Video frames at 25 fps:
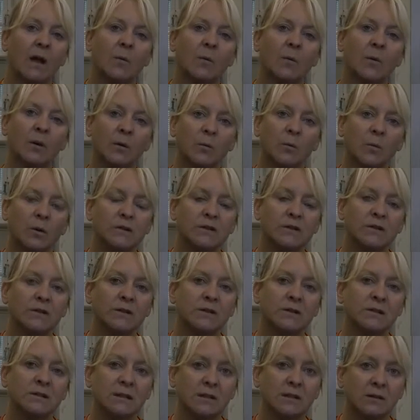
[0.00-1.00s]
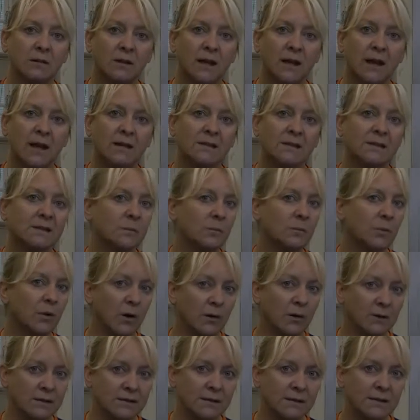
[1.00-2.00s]
What I want you just to look at is the
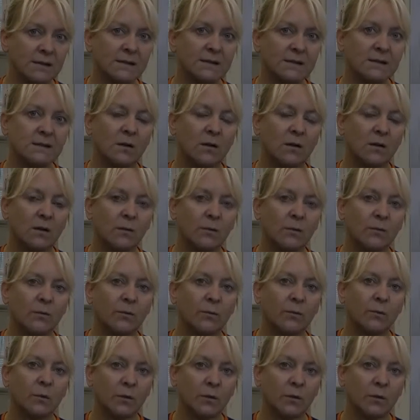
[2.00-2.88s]
process of